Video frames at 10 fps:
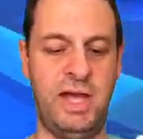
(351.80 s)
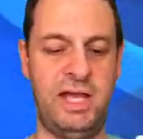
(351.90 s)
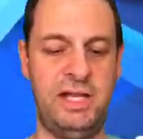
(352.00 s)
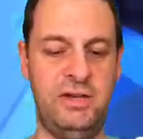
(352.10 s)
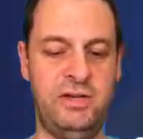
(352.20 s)

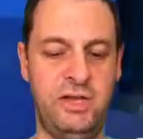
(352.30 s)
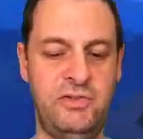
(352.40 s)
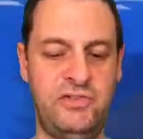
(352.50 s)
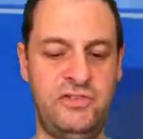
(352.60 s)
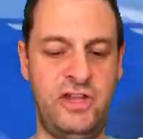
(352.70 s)
And here
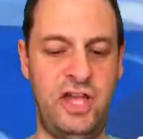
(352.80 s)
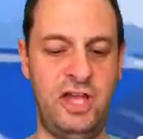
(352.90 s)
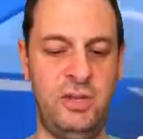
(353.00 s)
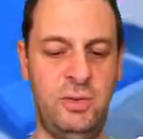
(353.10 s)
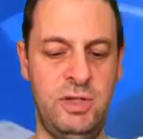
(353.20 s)
goes
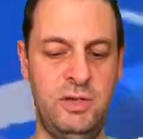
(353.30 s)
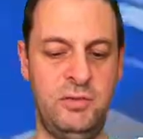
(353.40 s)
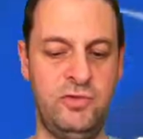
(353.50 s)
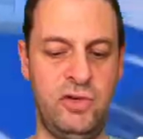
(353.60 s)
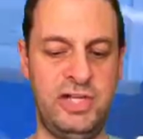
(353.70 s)
Snow.
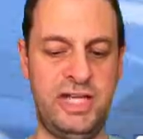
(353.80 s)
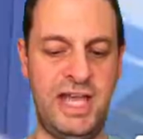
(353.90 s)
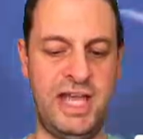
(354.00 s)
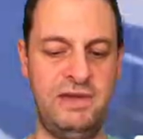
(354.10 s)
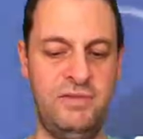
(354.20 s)
Trying to
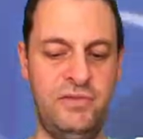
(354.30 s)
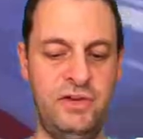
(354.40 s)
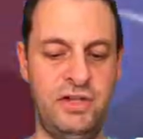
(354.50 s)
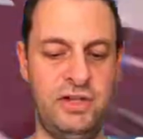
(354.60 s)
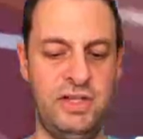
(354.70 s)
get in for
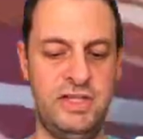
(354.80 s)
a